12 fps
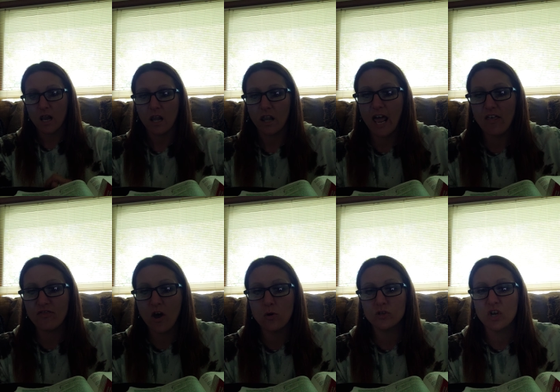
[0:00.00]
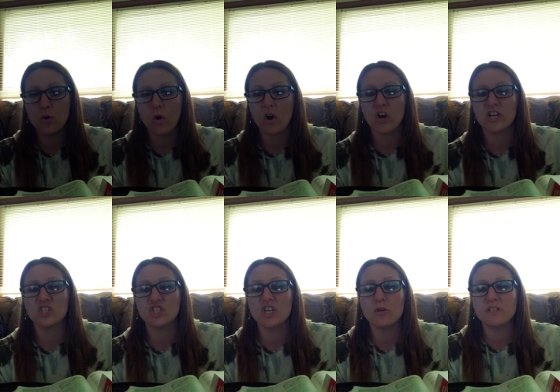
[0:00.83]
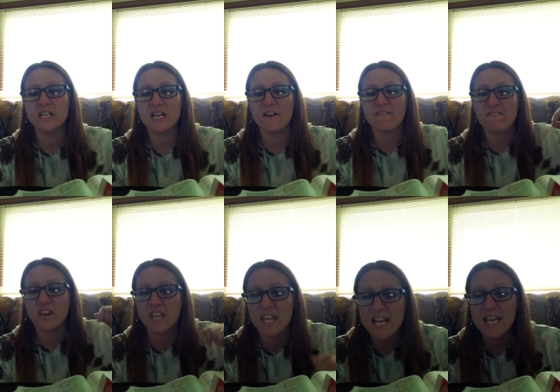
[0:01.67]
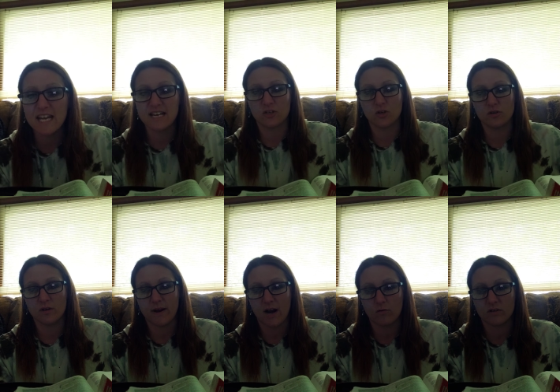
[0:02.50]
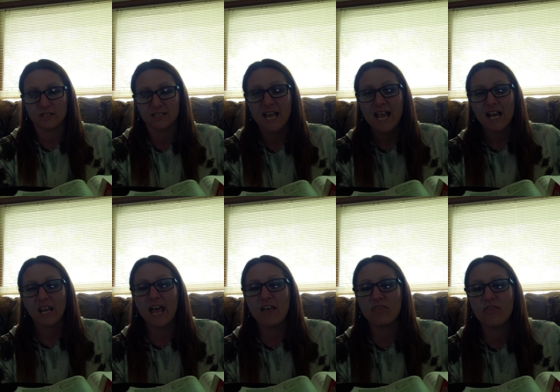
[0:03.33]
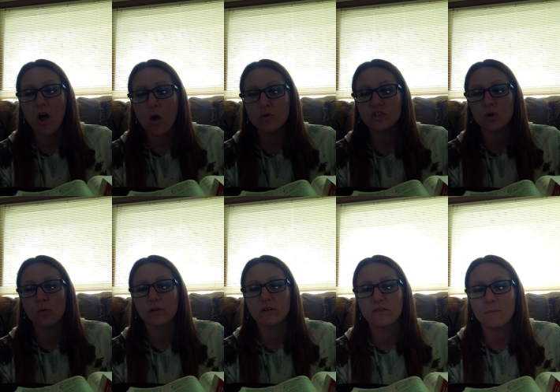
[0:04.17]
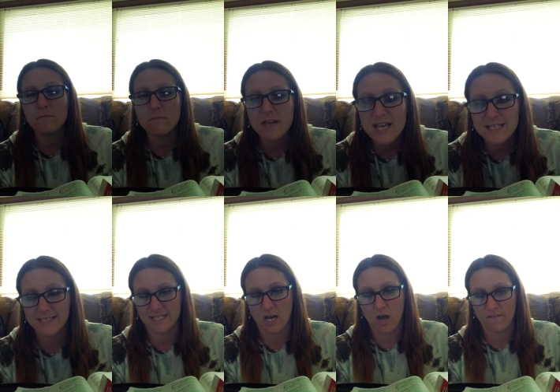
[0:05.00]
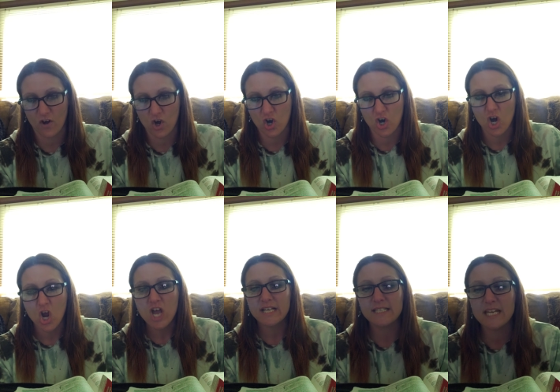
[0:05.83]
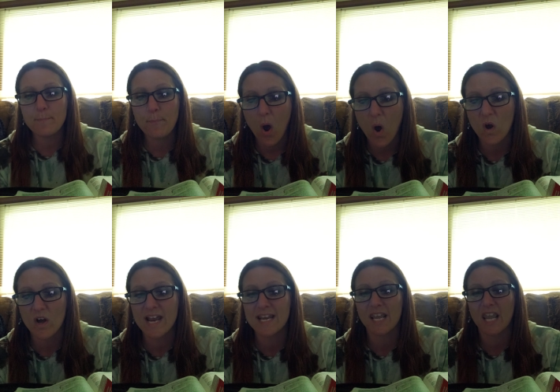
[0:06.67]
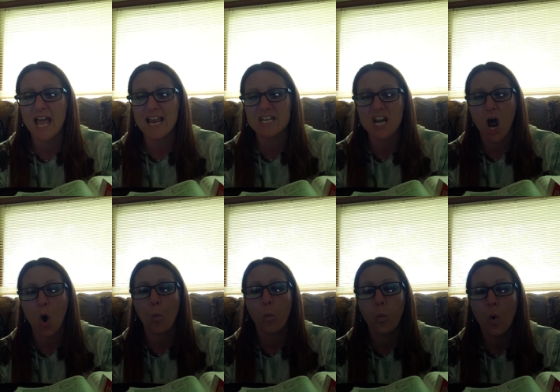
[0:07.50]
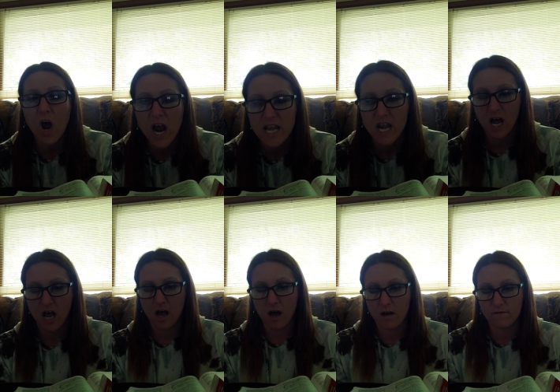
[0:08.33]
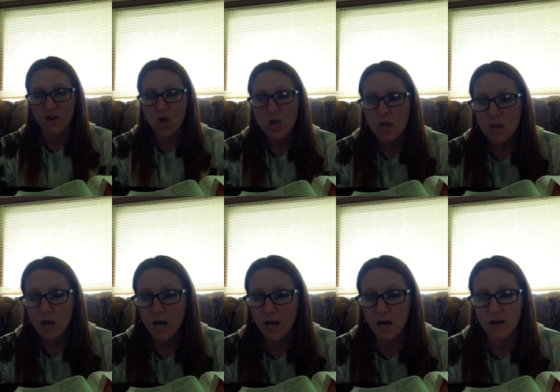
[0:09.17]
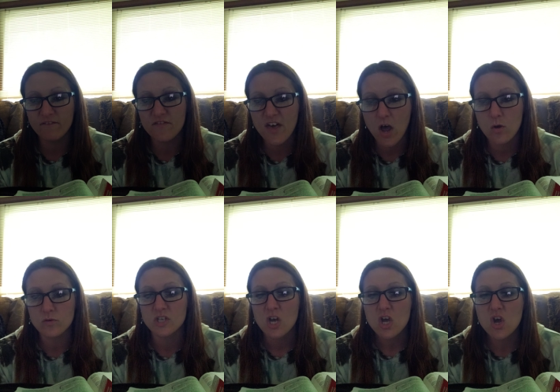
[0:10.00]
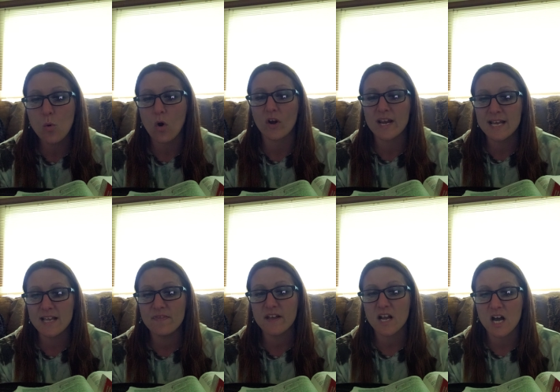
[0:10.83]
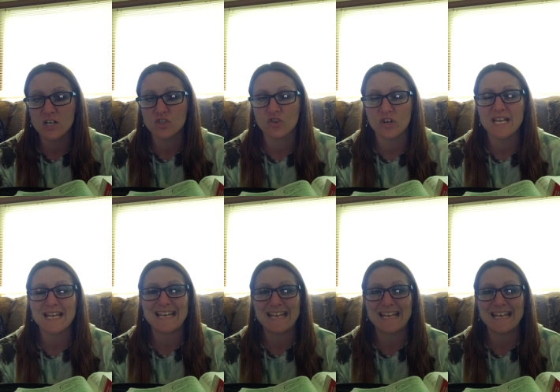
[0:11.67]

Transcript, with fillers: let those who are in Judea flee to the mountains. Let those who are in the midst of her Depart and let not one of, of those who are in the country